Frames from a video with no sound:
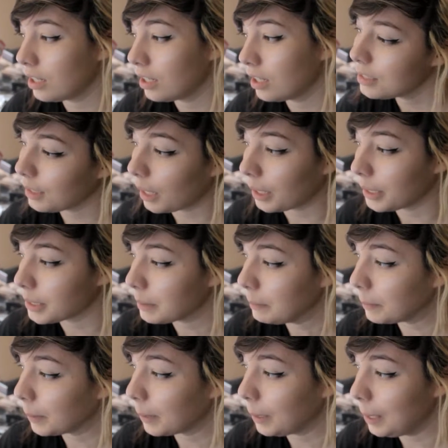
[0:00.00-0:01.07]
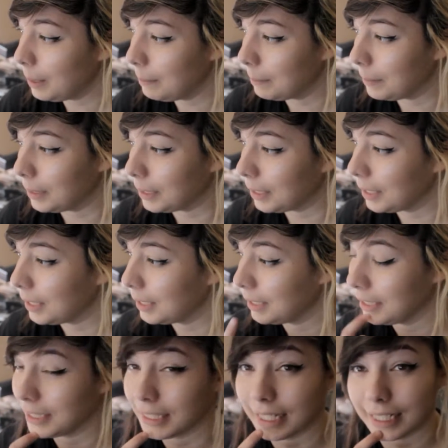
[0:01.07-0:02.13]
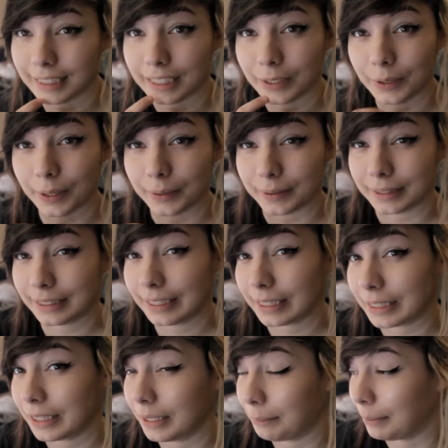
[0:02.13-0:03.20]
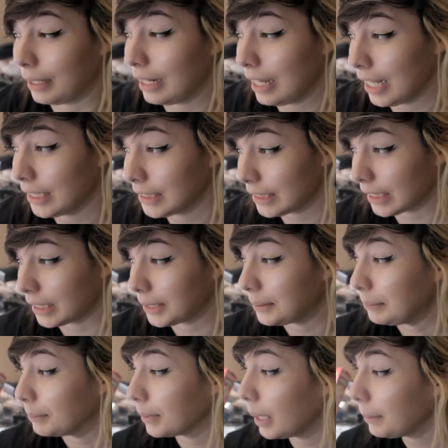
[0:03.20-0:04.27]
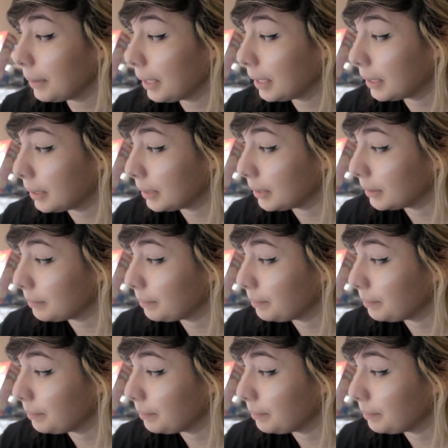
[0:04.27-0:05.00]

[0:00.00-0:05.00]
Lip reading: See, that is important, but I don't want to stick to plans, so I'm probably gonna